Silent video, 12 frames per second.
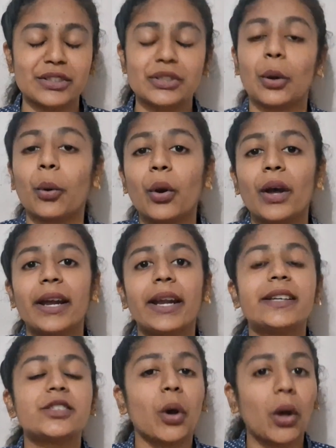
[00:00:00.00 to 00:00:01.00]
So
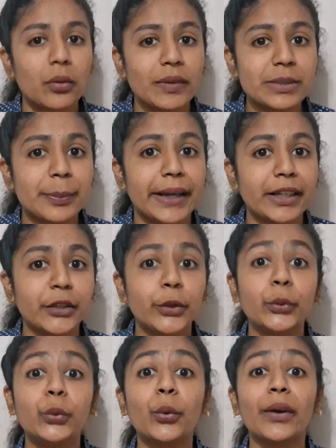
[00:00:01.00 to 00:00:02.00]
it's always better to
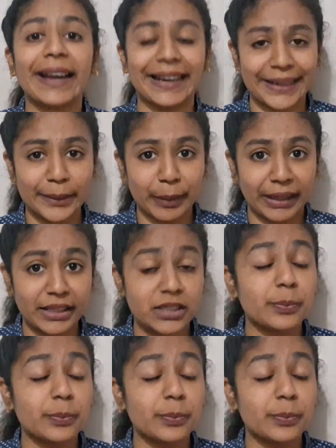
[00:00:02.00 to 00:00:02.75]
do a writing practice,